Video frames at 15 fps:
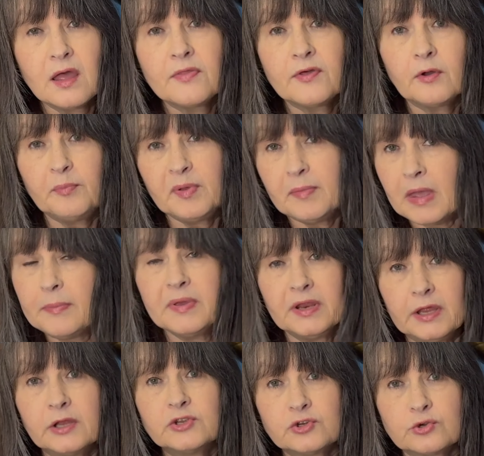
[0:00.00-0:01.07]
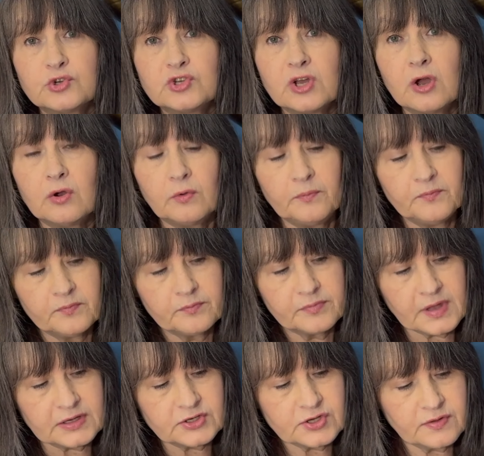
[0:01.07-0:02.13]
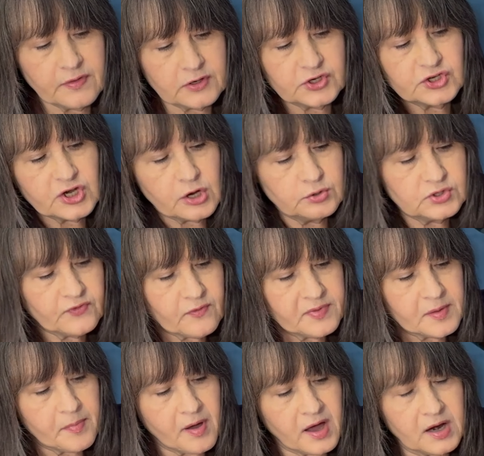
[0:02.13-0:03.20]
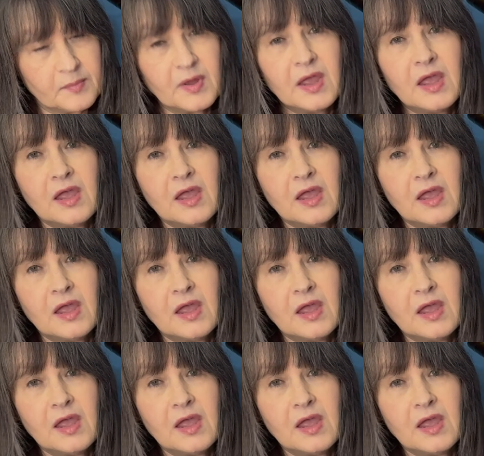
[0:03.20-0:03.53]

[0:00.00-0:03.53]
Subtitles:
there'll be maybe an inch or so that shows from the bottom.